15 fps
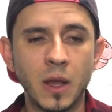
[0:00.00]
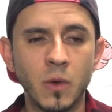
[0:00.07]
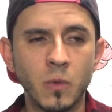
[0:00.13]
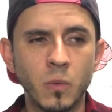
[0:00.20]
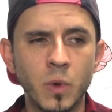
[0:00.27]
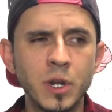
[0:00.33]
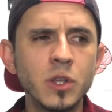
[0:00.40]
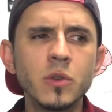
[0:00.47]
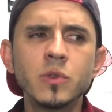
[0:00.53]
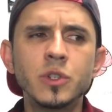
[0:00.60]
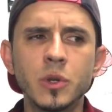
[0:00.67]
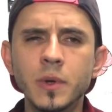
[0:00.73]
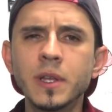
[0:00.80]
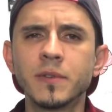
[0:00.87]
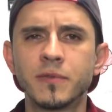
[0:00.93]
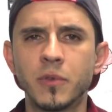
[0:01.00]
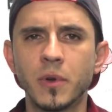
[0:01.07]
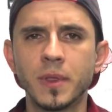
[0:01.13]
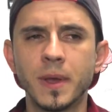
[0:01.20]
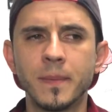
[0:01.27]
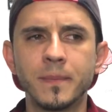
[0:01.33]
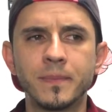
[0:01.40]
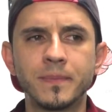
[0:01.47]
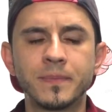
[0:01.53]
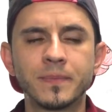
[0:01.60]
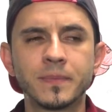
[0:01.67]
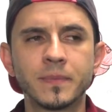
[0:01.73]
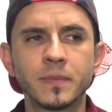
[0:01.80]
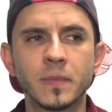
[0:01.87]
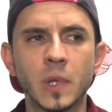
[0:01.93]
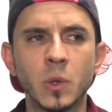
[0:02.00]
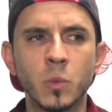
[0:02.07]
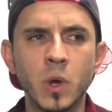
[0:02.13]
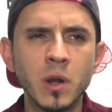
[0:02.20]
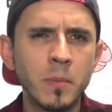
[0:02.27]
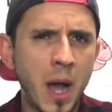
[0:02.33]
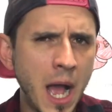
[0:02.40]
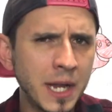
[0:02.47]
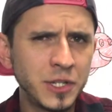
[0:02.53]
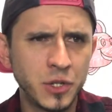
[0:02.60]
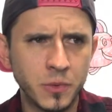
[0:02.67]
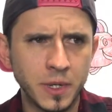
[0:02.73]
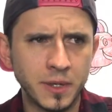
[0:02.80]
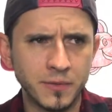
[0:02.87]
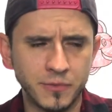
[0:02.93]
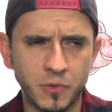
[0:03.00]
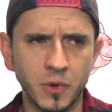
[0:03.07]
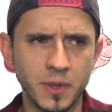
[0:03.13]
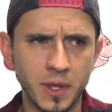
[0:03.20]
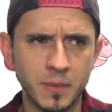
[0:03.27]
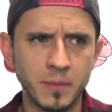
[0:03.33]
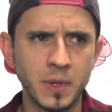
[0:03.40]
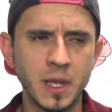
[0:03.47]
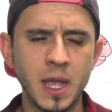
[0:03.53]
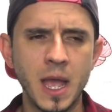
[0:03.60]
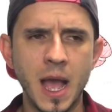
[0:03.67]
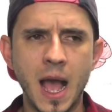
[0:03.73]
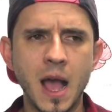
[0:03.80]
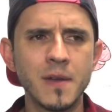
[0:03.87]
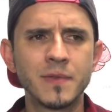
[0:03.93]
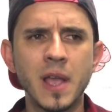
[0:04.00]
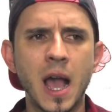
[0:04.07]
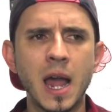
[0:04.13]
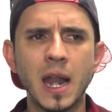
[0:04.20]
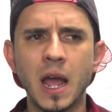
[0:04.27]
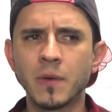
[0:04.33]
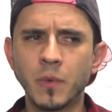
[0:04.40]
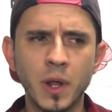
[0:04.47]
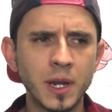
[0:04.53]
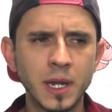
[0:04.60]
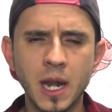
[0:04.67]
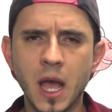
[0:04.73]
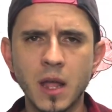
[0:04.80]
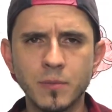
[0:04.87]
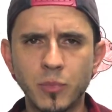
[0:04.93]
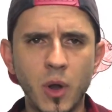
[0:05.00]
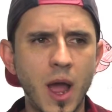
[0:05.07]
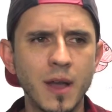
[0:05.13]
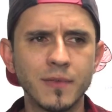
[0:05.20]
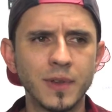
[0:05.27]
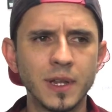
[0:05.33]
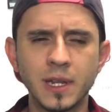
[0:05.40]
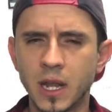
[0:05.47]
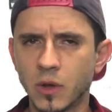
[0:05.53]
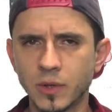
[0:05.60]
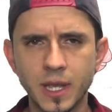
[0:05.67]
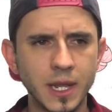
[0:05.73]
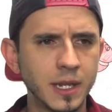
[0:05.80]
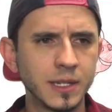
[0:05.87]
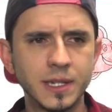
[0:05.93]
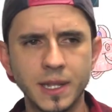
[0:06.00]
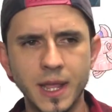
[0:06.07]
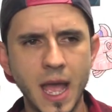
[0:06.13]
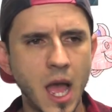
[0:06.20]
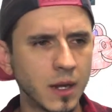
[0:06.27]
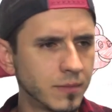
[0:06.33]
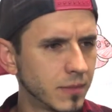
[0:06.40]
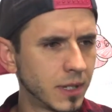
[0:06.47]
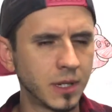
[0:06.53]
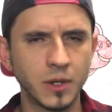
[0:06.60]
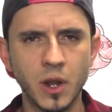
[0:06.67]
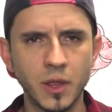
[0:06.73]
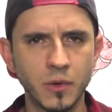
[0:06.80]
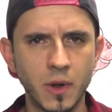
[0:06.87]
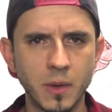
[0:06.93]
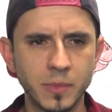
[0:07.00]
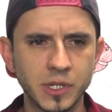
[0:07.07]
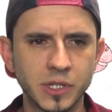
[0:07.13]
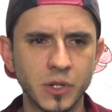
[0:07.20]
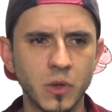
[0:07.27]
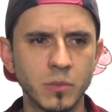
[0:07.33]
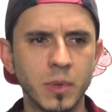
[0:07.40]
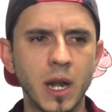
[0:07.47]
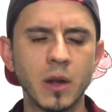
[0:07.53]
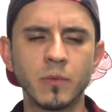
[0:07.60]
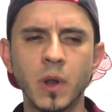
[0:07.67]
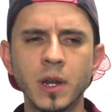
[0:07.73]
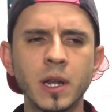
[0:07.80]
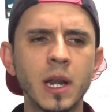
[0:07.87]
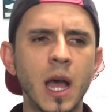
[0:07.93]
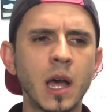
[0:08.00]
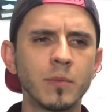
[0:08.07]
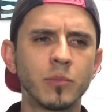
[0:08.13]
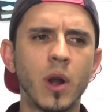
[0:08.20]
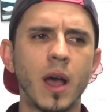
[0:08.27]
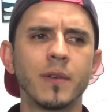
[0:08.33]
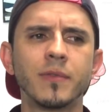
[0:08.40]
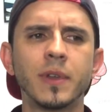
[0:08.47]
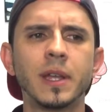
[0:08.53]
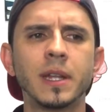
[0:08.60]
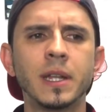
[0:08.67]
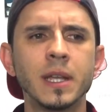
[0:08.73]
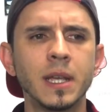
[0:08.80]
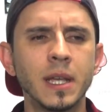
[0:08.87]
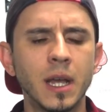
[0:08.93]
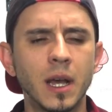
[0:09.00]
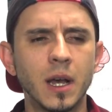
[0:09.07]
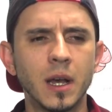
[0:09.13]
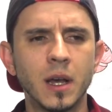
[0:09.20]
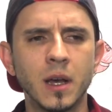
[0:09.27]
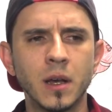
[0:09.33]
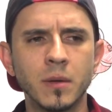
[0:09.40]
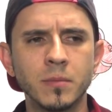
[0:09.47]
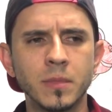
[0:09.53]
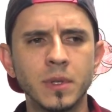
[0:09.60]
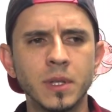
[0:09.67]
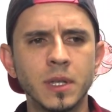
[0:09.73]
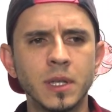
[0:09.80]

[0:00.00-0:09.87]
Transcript: What are you doing for them? What am I doing for them? I run a nonprofit. I'll get into that in another episode, but I run a nonprofit, um,